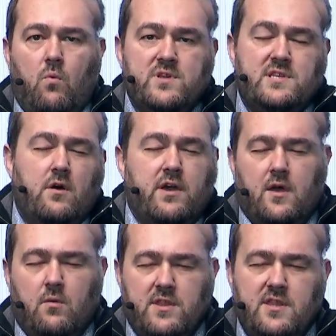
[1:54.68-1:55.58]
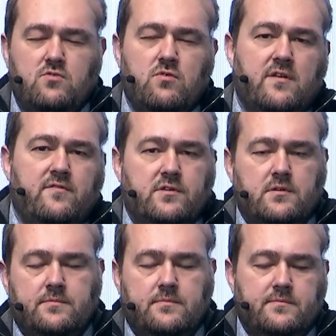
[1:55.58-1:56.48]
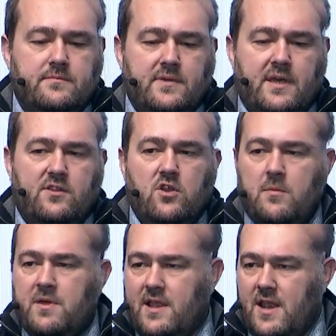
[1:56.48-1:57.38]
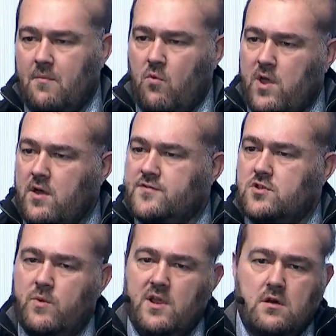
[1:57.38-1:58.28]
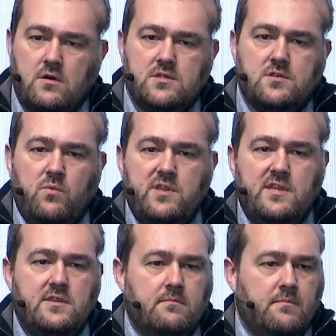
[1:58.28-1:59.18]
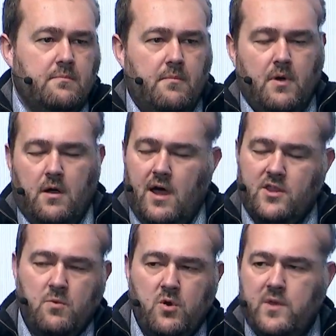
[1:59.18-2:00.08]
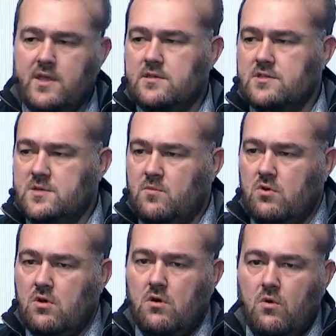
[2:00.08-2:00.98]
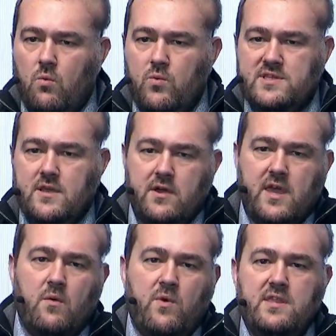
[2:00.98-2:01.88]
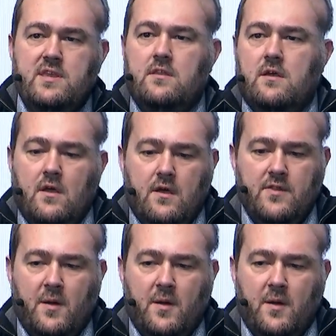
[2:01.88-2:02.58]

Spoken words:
We say, okay, we need to have a GitHub, GitLab way of storing codes. We need AWA Ansible. We say, okay, we need an